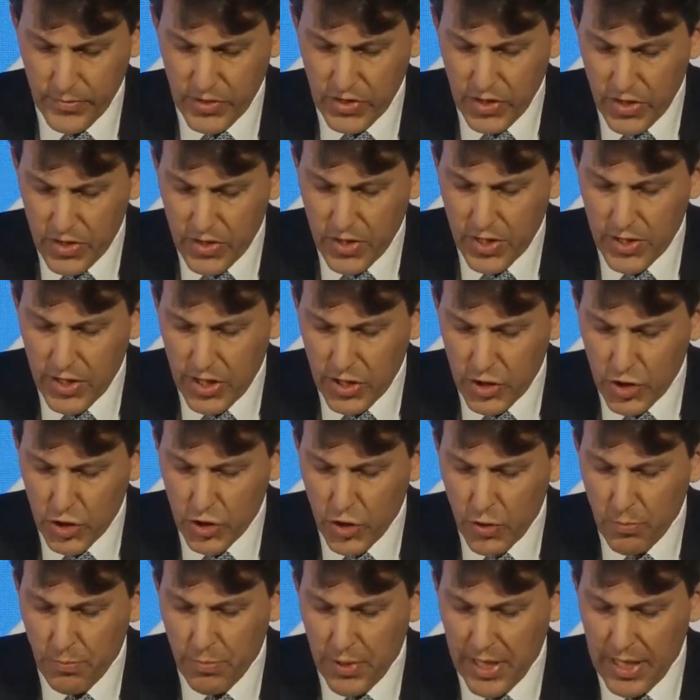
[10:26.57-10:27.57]
just as it
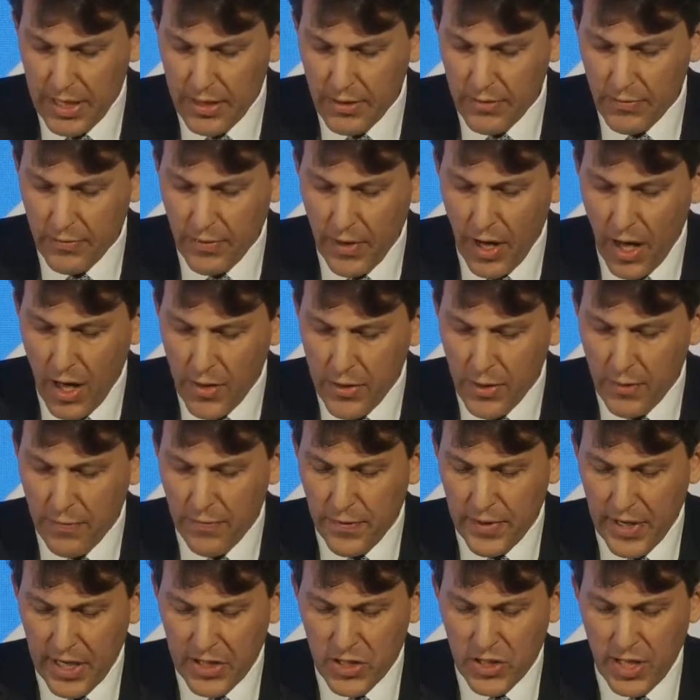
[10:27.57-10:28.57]
should be for other
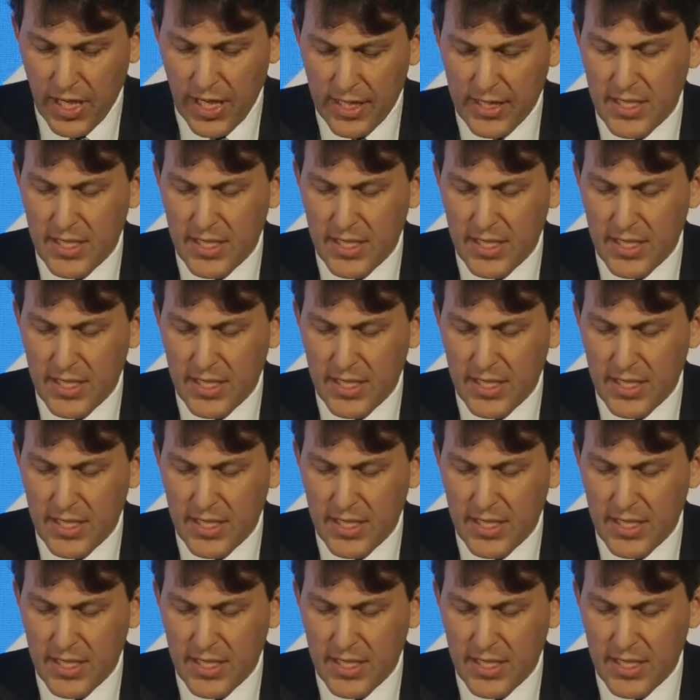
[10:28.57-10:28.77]
financial